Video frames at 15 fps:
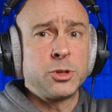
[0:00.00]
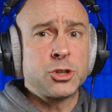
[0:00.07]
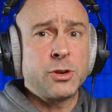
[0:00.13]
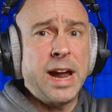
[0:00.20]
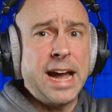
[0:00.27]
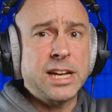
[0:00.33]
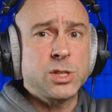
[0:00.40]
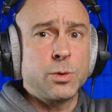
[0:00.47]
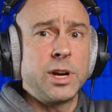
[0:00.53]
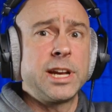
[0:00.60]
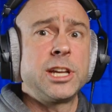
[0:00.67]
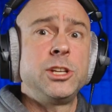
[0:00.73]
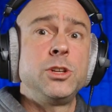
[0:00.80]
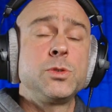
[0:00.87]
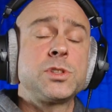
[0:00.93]
tracks where I
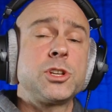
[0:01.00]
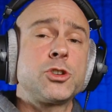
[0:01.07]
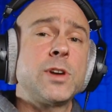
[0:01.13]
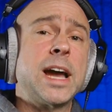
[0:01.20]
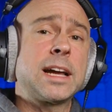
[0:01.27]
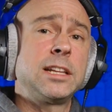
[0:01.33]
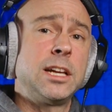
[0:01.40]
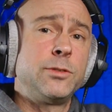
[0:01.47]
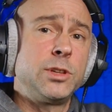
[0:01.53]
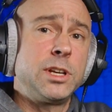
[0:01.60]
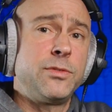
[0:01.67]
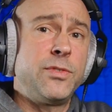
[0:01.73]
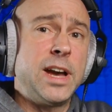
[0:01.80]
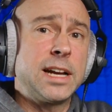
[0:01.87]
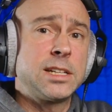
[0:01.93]
can use the track level
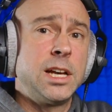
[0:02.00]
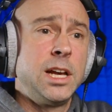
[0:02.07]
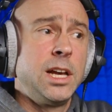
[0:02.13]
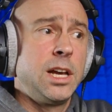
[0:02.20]
effect